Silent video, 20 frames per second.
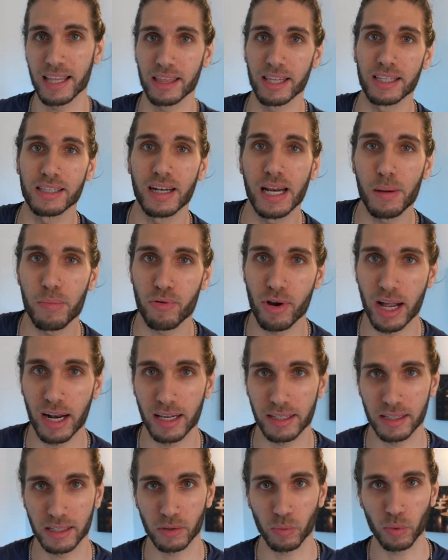The sleep
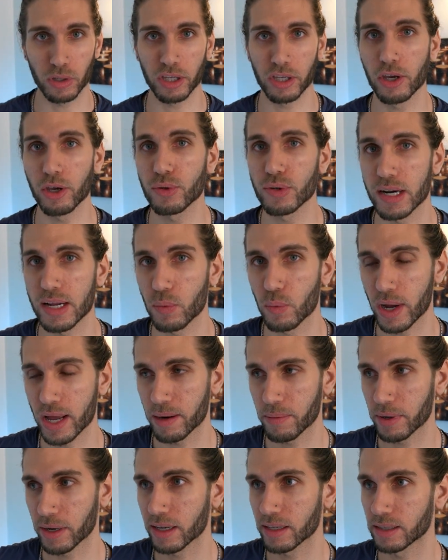paralysis will usually
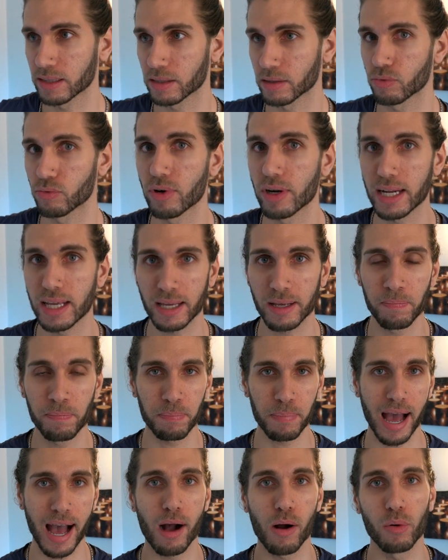win because it's a really
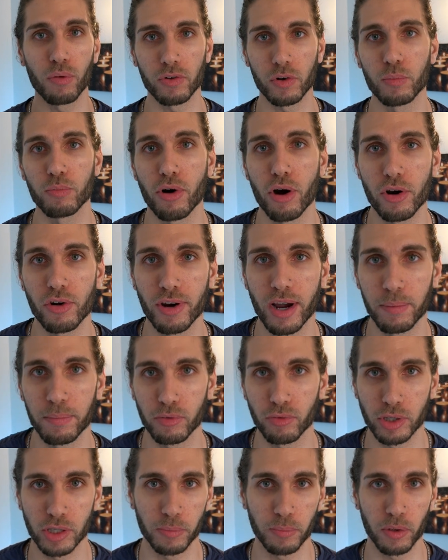powerful
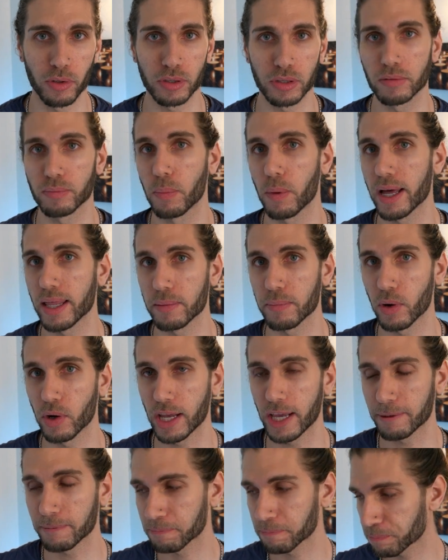programmed response by the
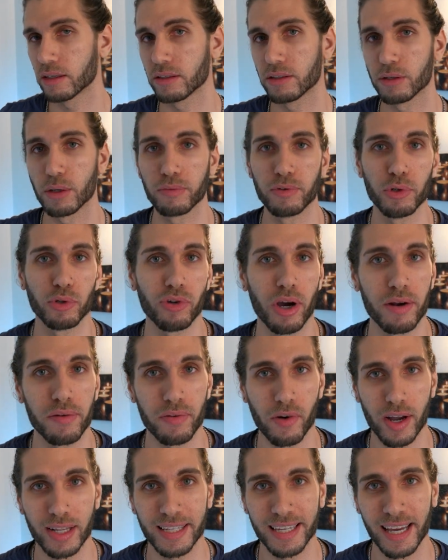body. So if you try
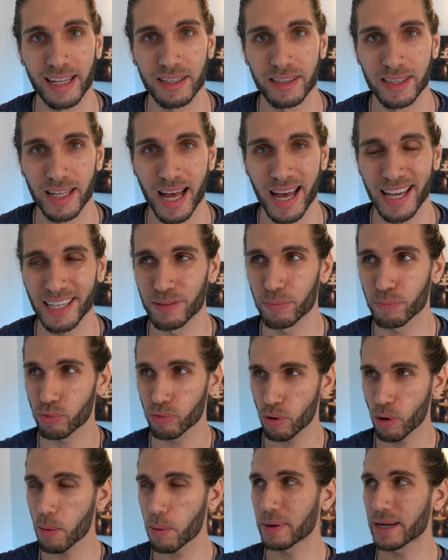and fight against that, it's
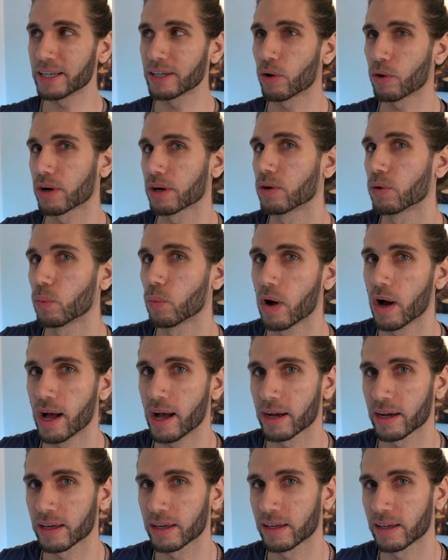probably not going to
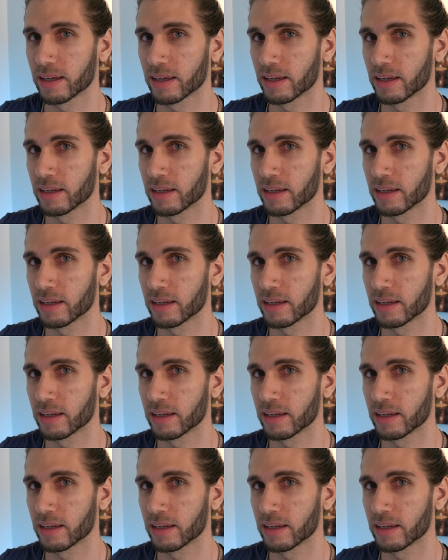work